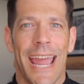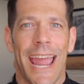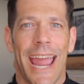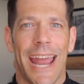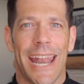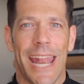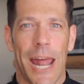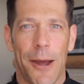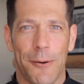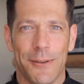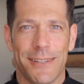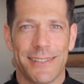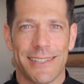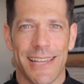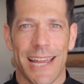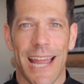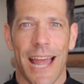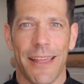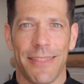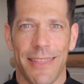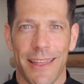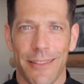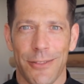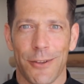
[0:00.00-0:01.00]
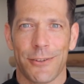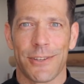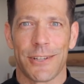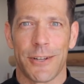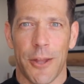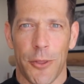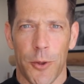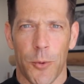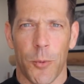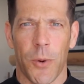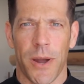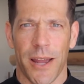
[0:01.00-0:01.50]
I would say, I think there's
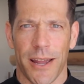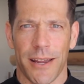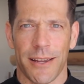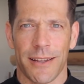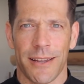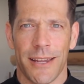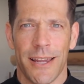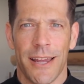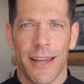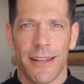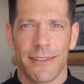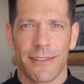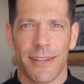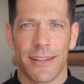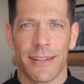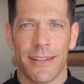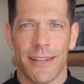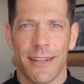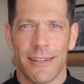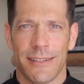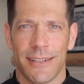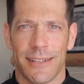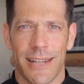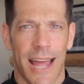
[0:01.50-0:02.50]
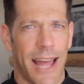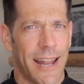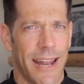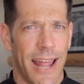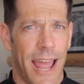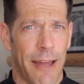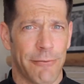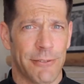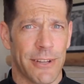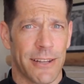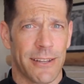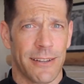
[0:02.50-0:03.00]
another way to not
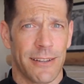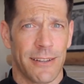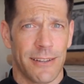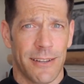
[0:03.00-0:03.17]
have to